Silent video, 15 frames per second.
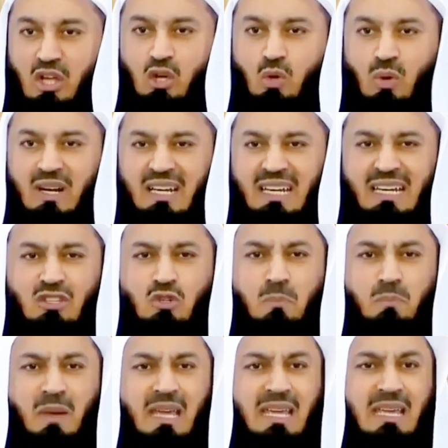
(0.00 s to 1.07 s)
you will need to
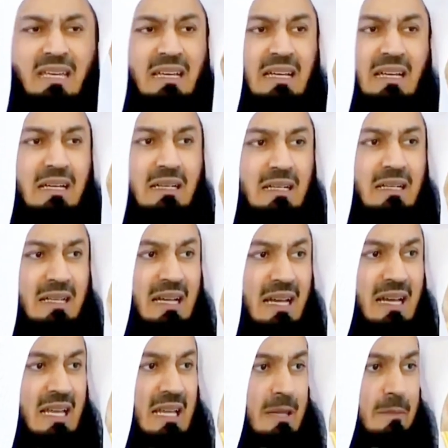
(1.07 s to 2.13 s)
be
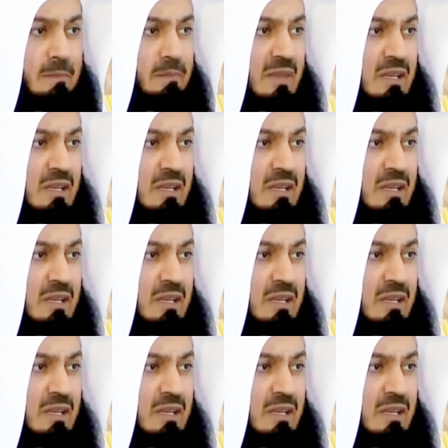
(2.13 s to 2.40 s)
really